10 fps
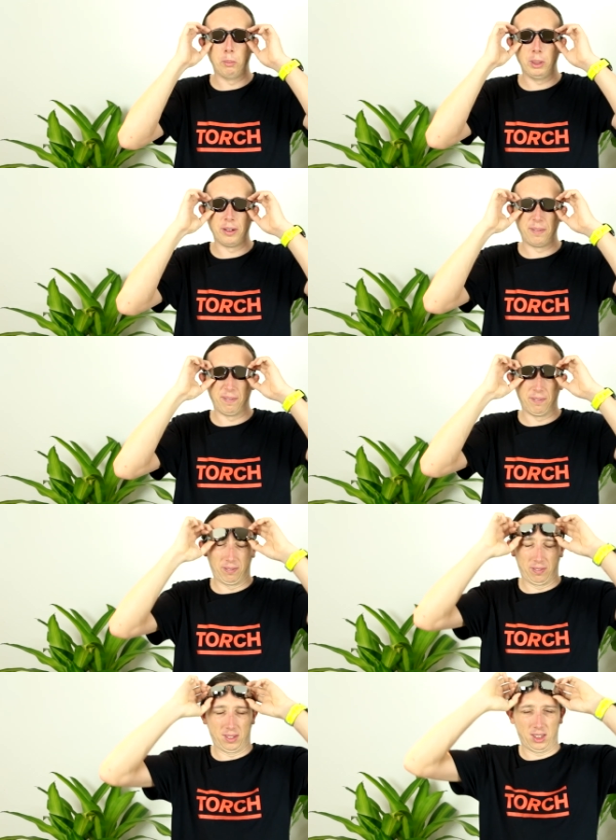But
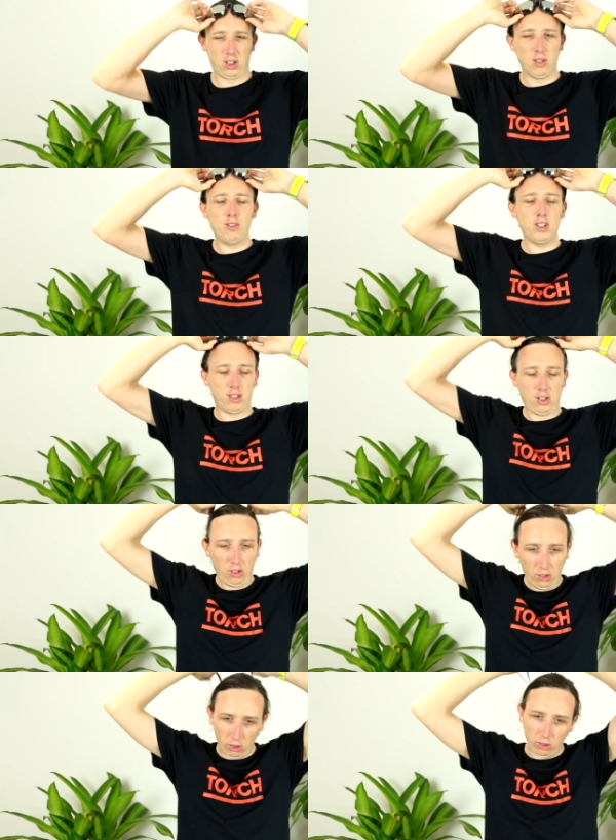comfort's
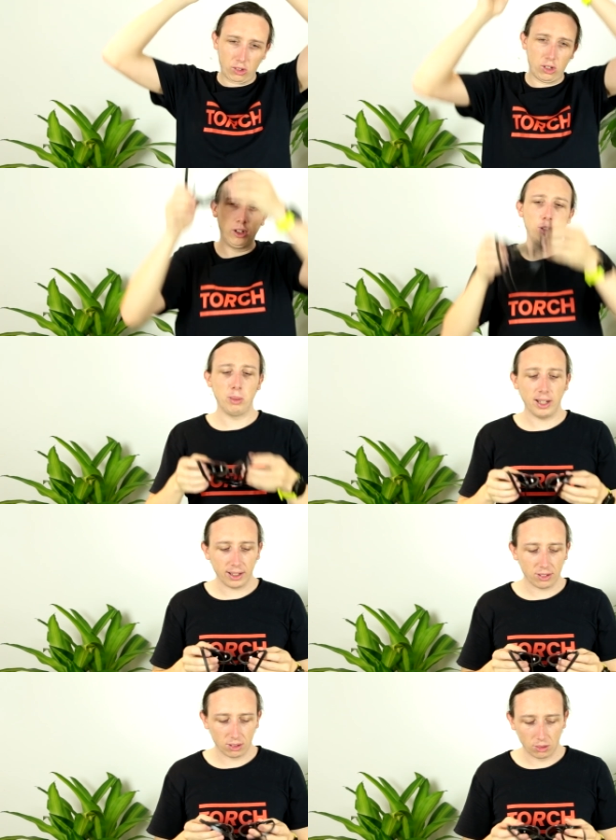not too
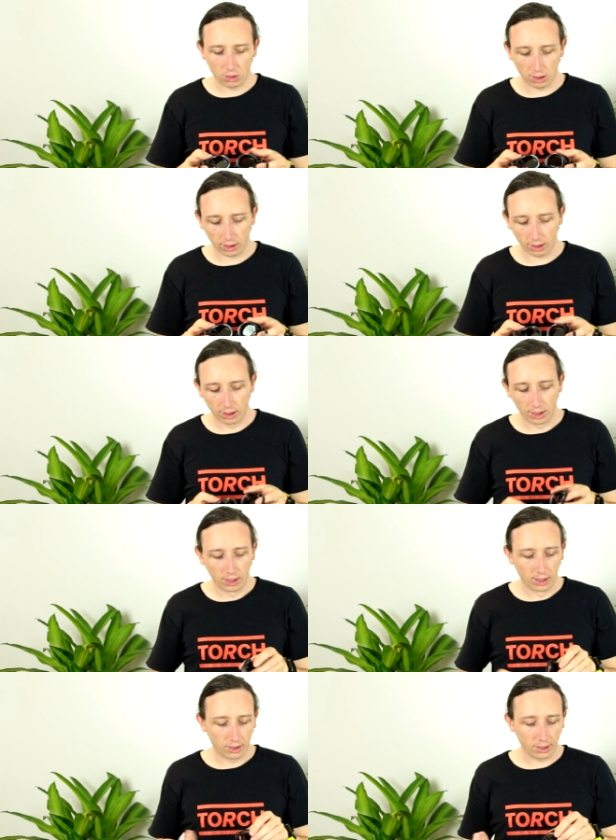bad.
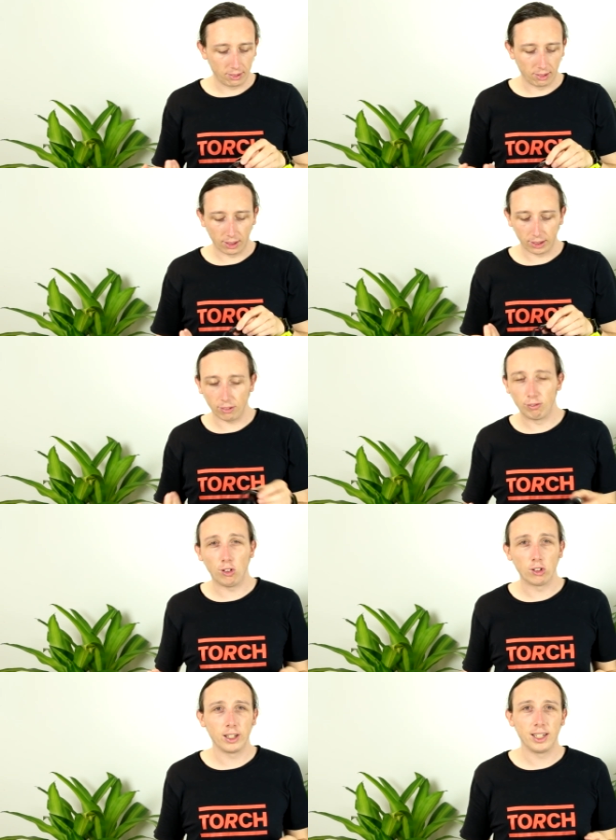Things like
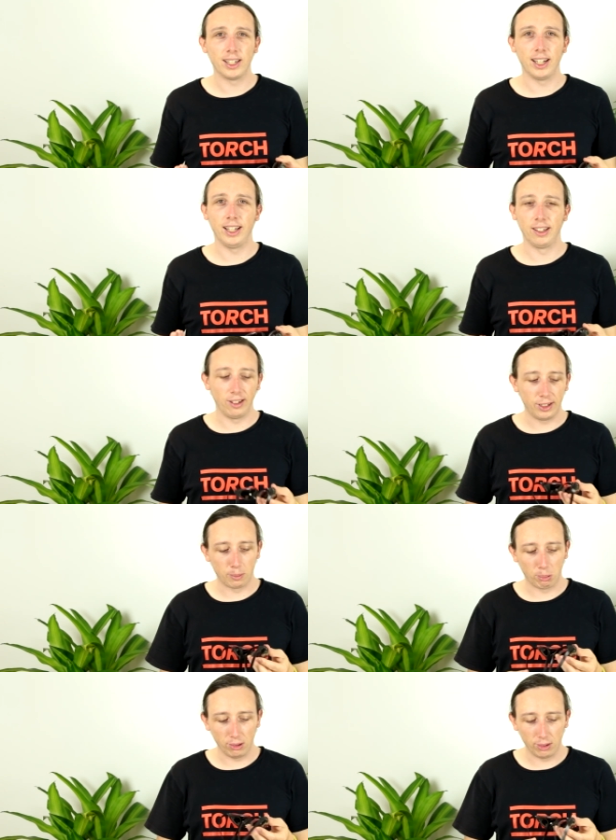fogging and
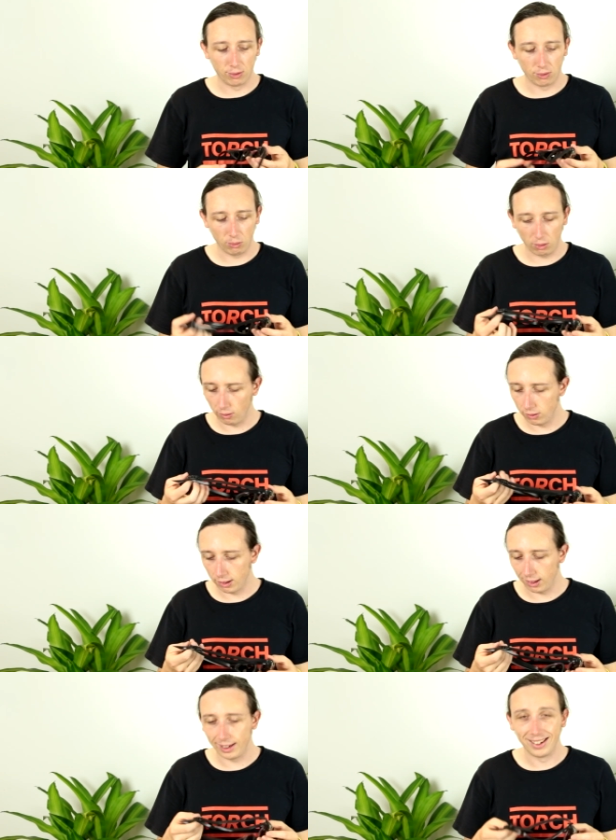leak proof, we'll
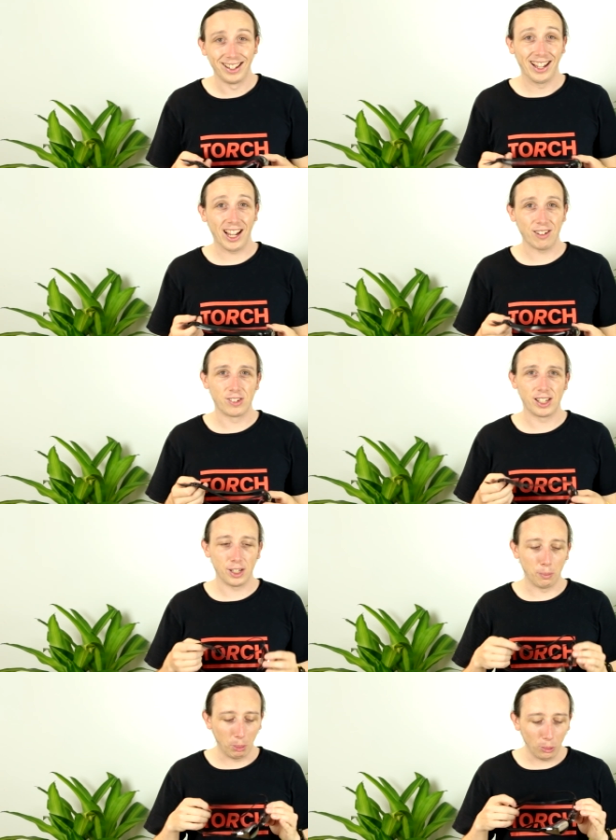obviously have to get
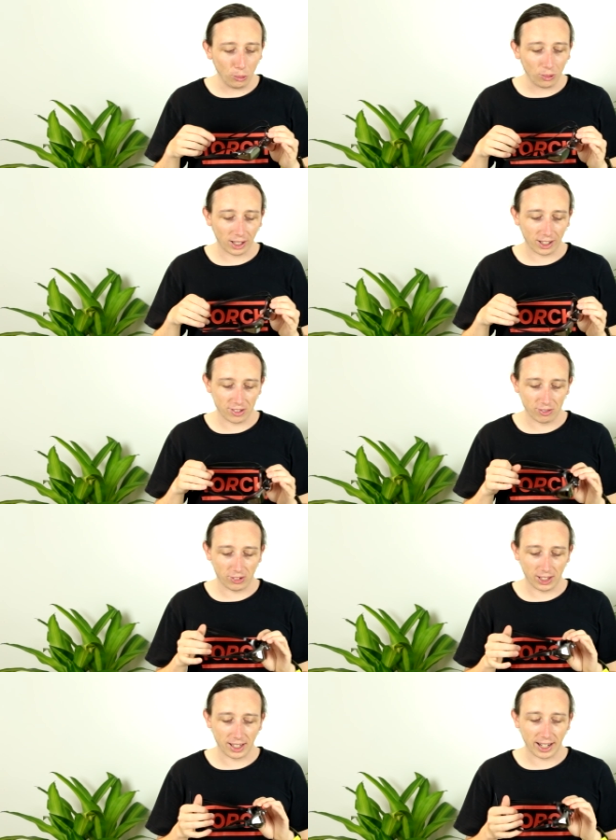in the pool and
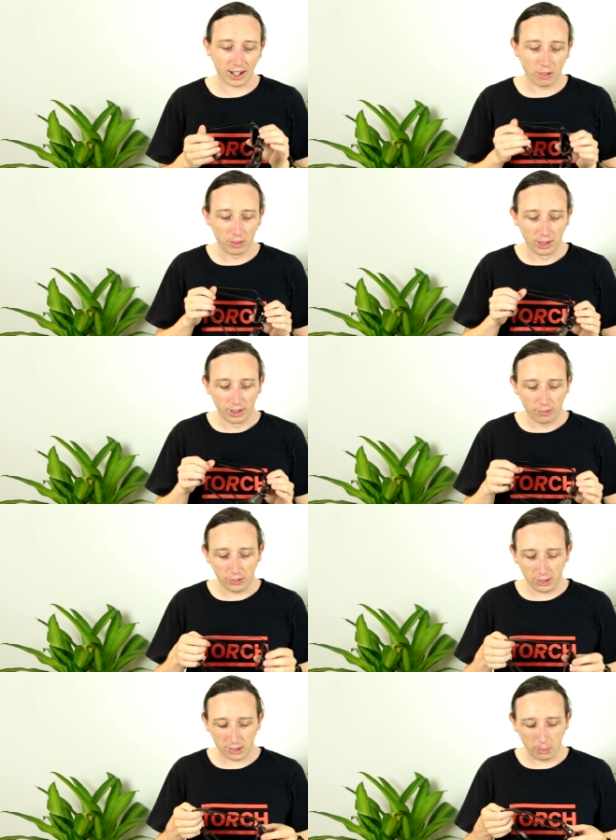find that out.
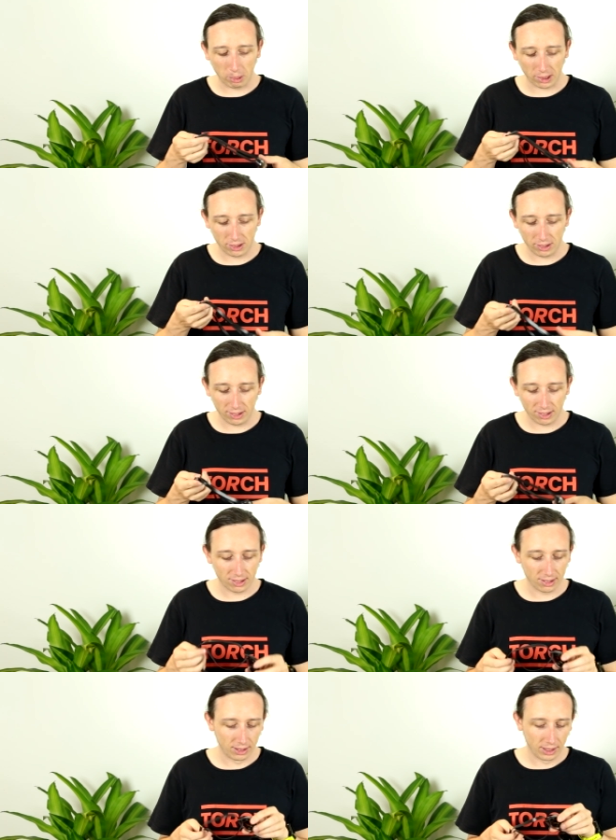First impressions,